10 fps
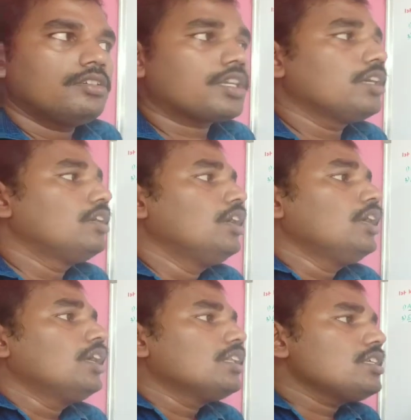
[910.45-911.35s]
Okay,
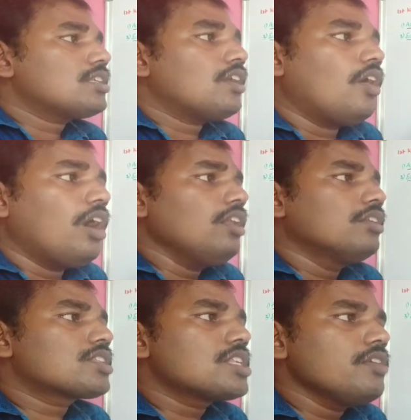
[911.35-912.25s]
these are
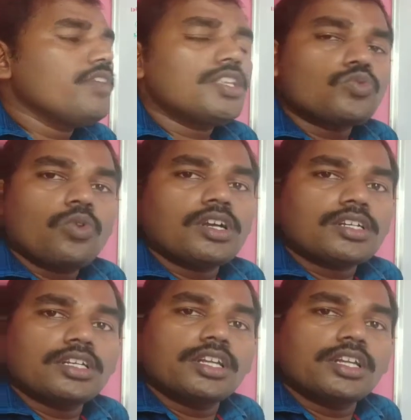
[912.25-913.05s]
all sewage water.